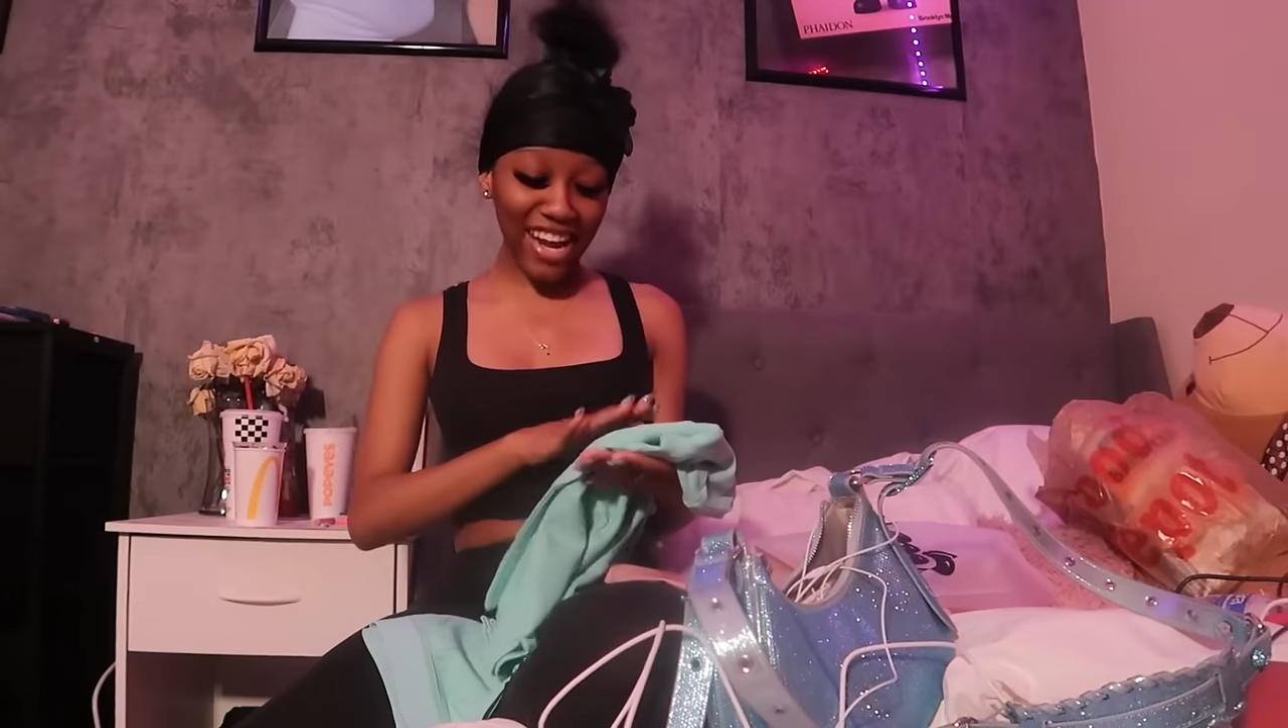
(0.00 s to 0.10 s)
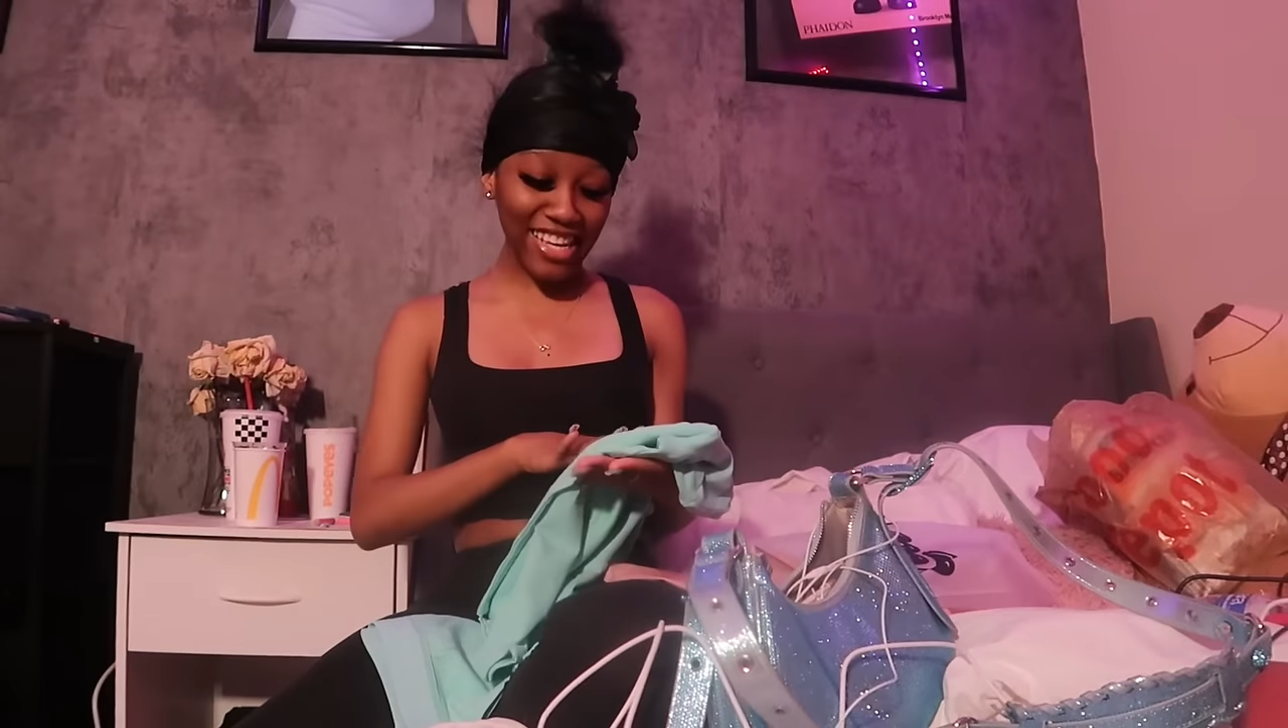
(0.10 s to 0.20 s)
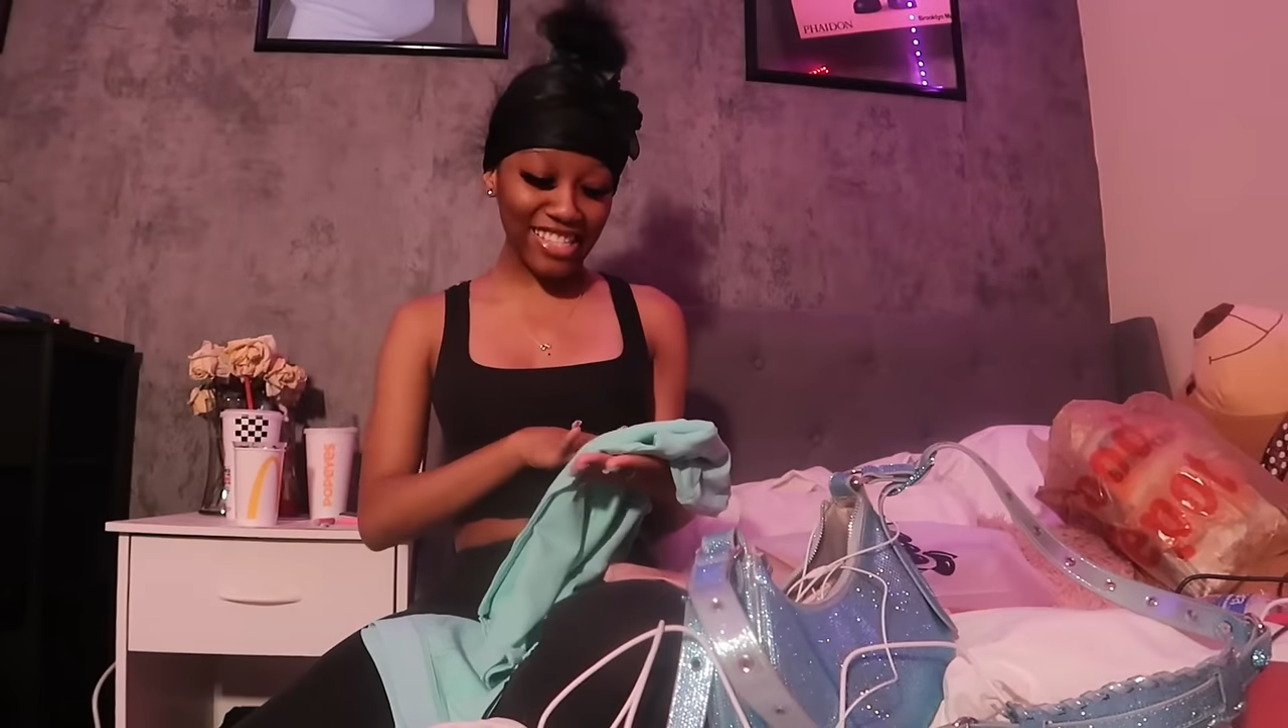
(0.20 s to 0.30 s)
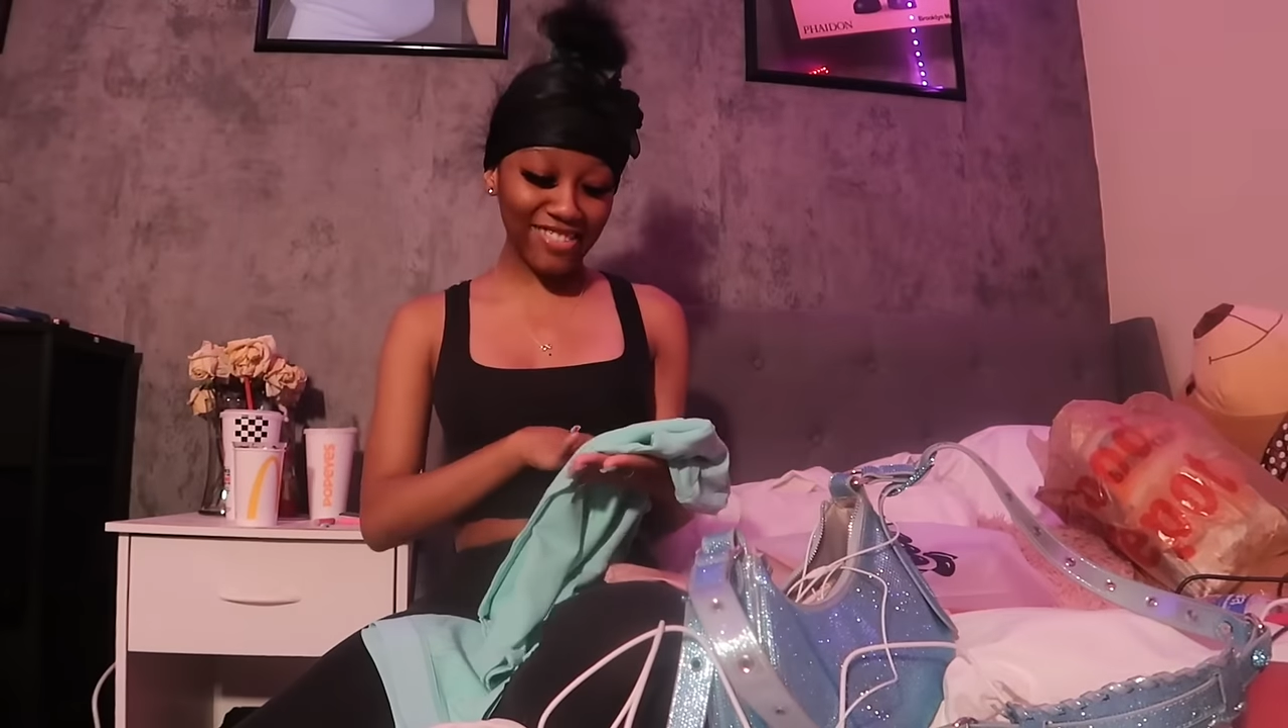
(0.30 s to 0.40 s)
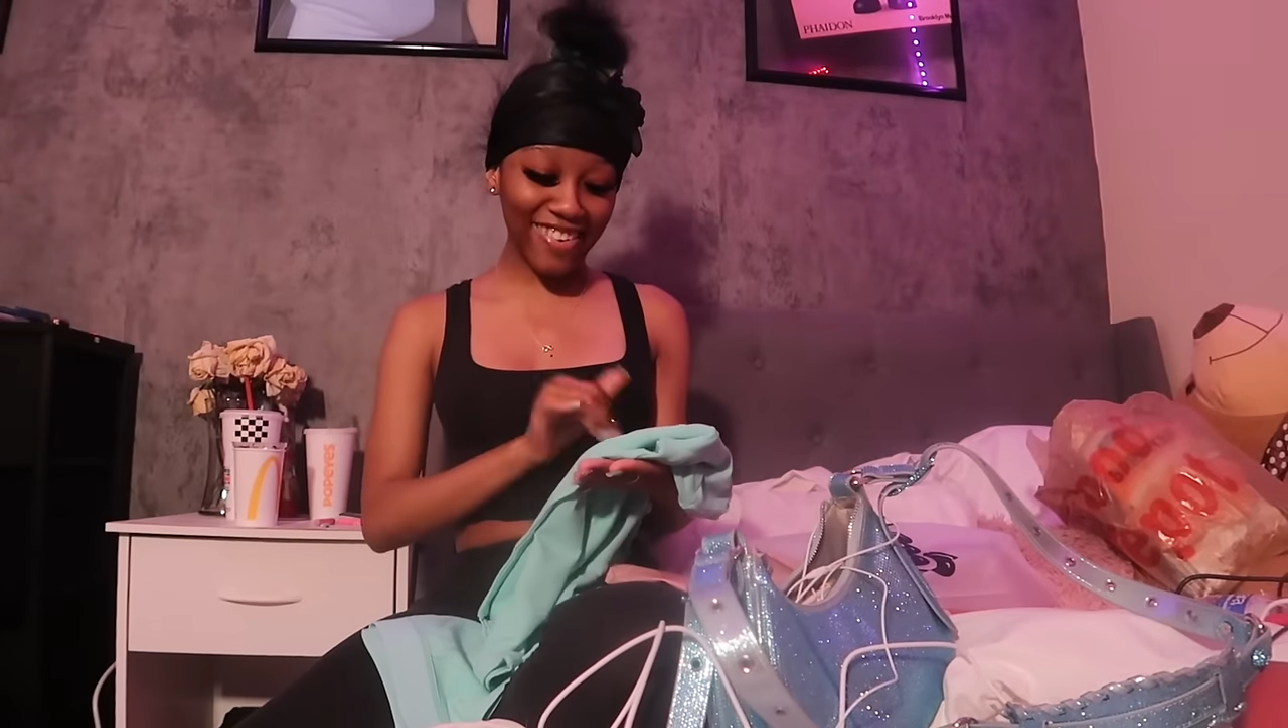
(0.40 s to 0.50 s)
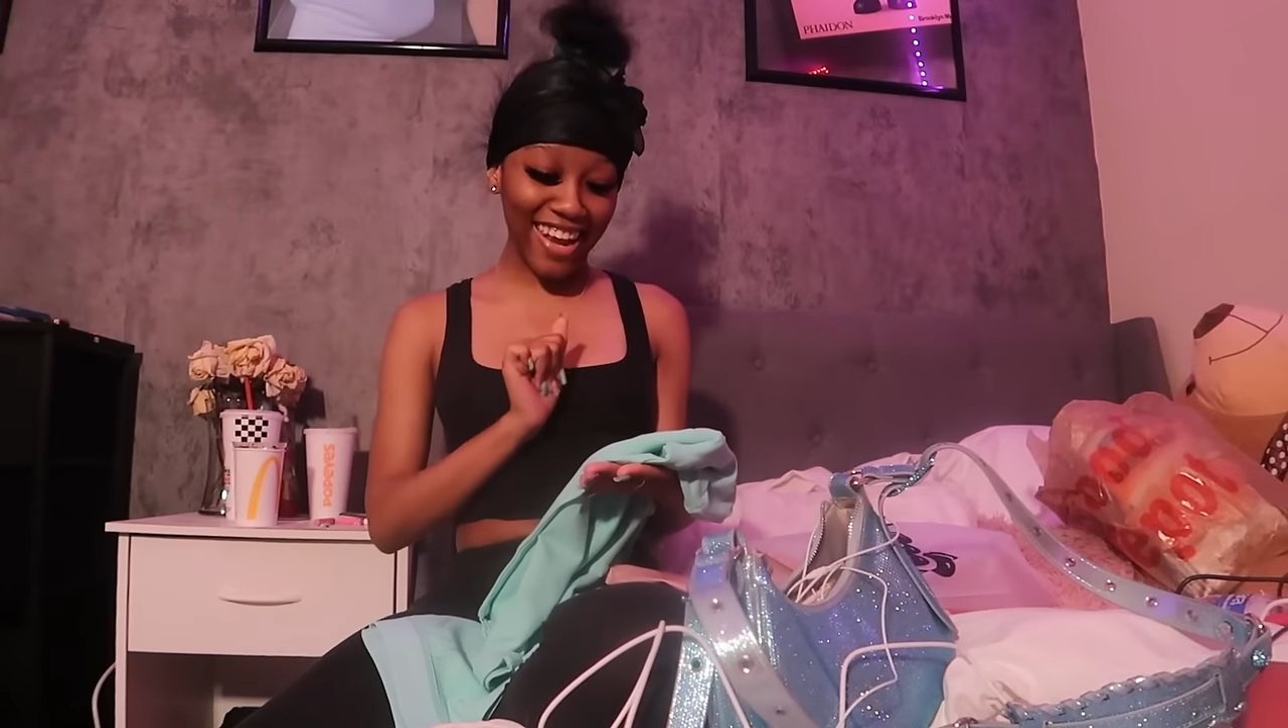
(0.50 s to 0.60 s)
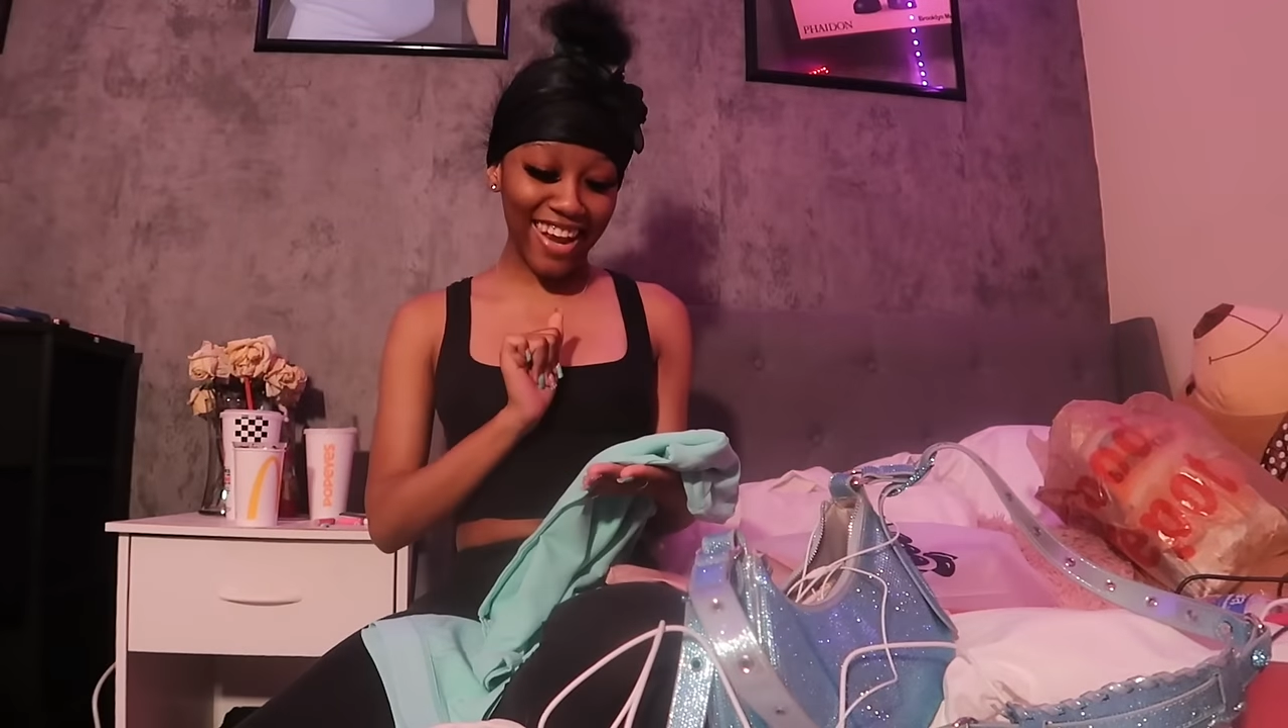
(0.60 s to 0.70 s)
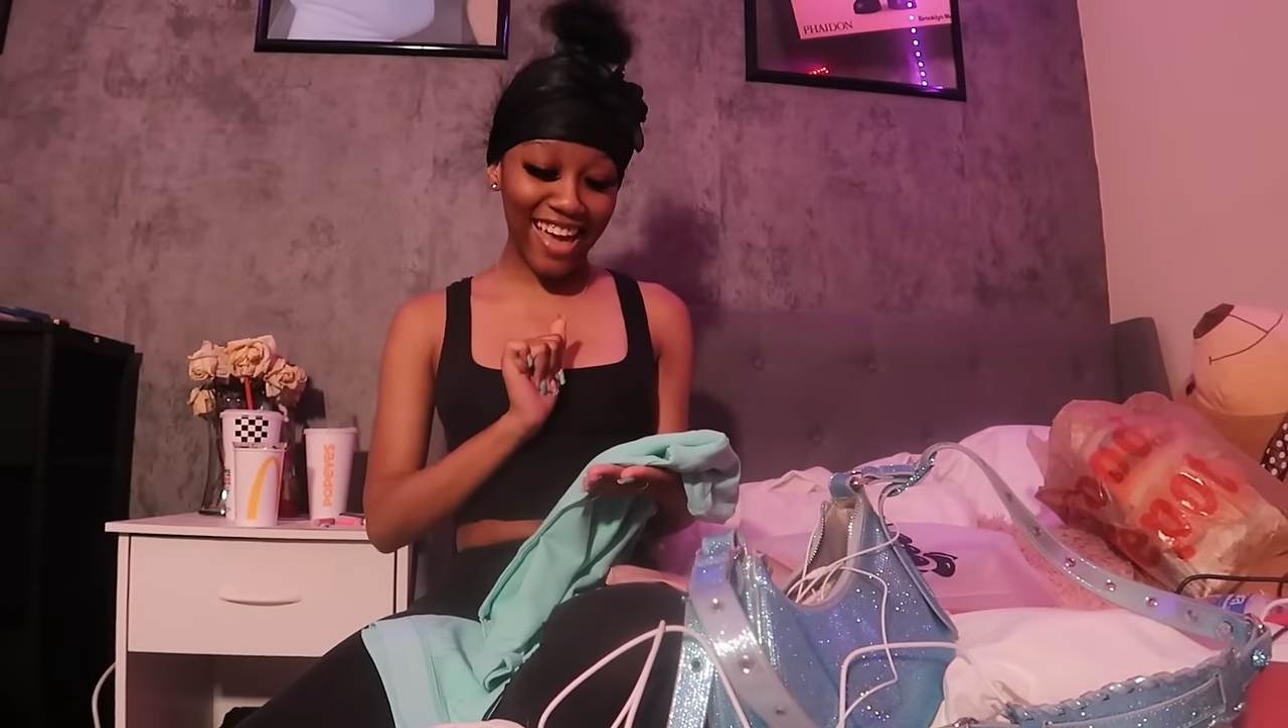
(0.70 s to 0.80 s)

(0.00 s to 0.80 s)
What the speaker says: this one.